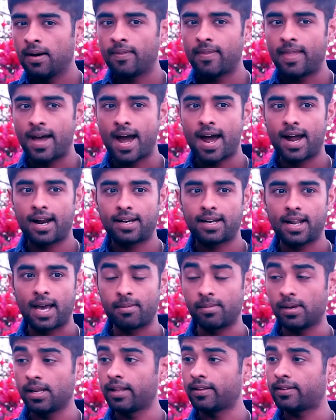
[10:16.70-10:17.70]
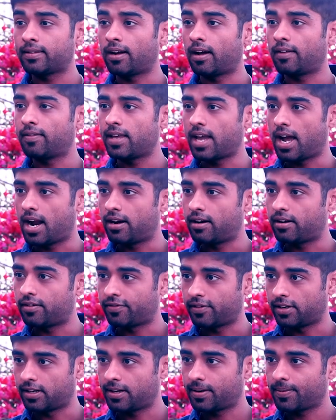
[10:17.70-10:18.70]
that, I mean, it's not the end
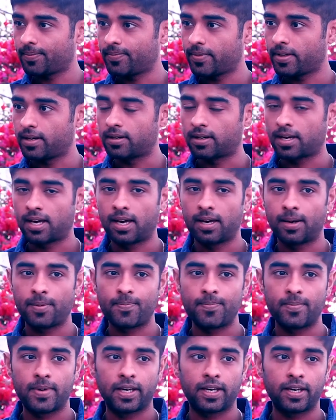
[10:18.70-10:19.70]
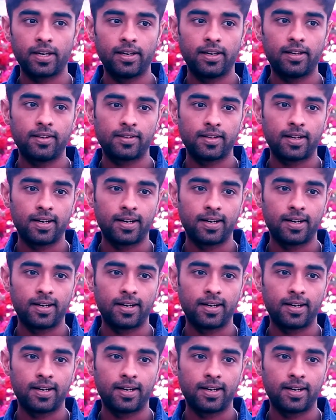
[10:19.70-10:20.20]
of it. Okay, because